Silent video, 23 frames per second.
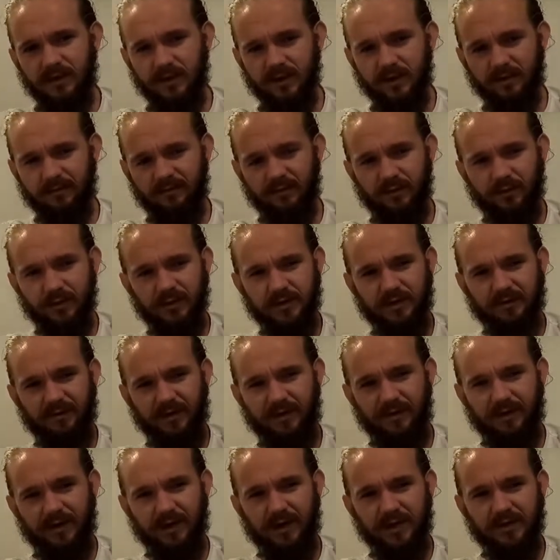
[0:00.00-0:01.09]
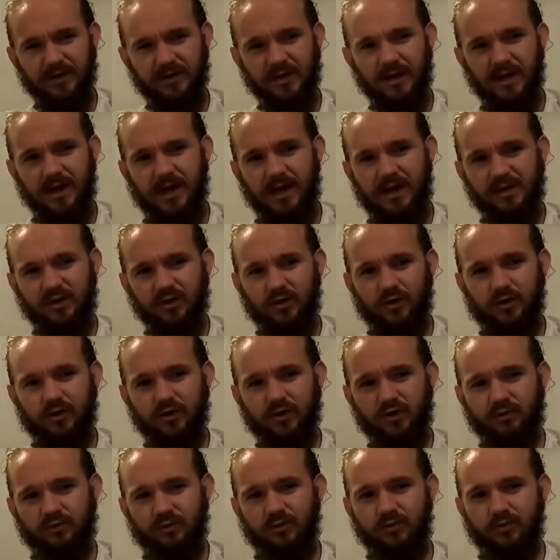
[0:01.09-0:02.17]
you can feel there's a very nice sort of
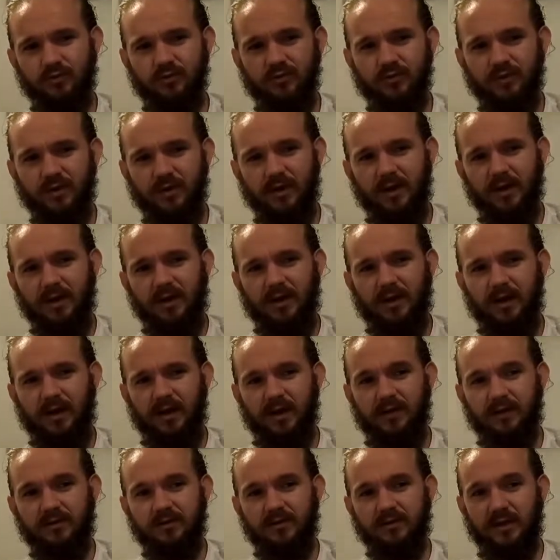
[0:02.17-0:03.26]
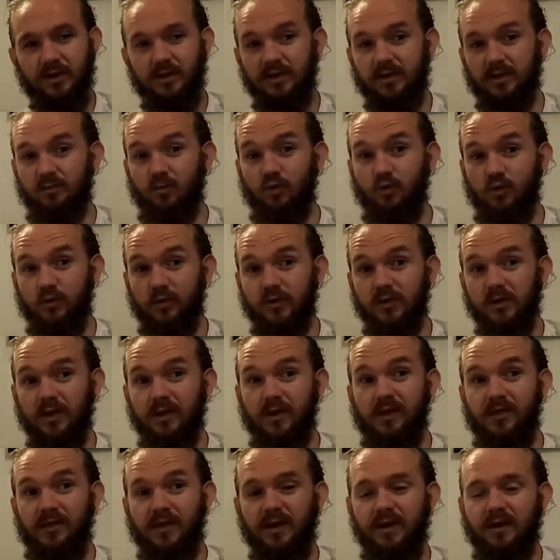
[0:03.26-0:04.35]
smooth, uh, slightly smoother and
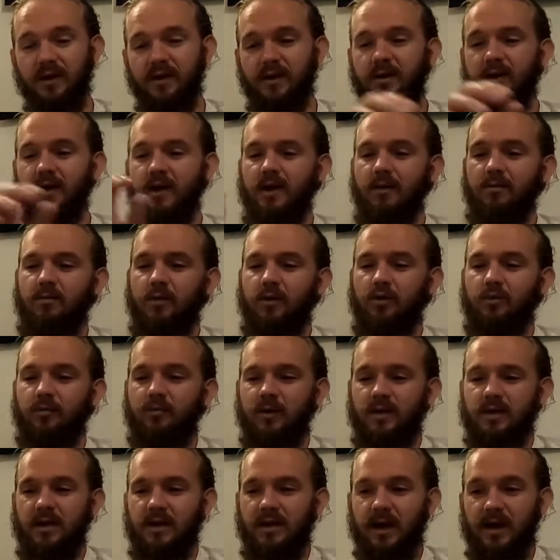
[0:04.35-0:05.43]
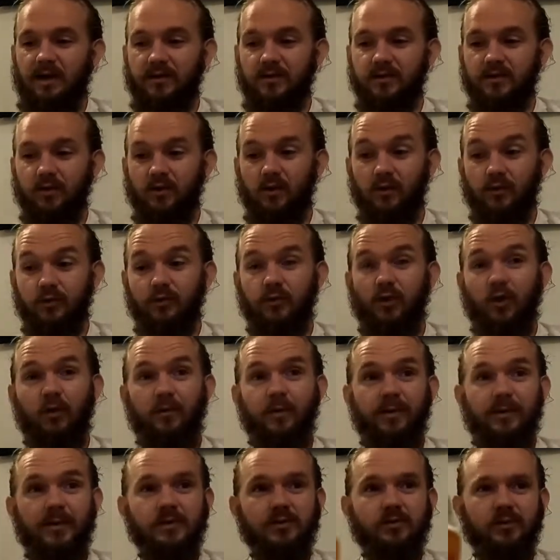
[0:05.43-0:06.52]
slightly thicker brown bready character on
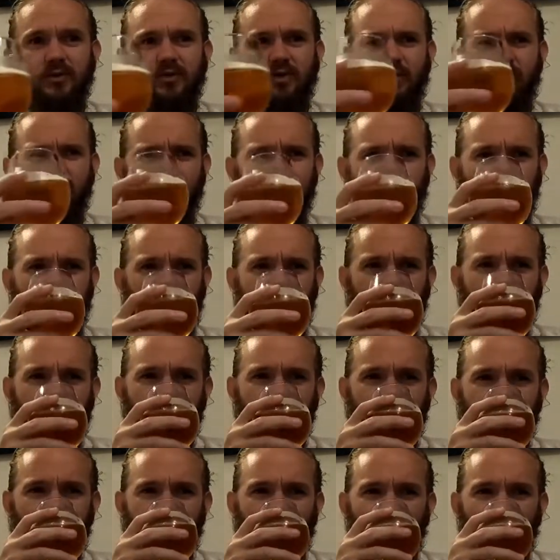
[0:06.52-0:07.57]
top of this, which I really like.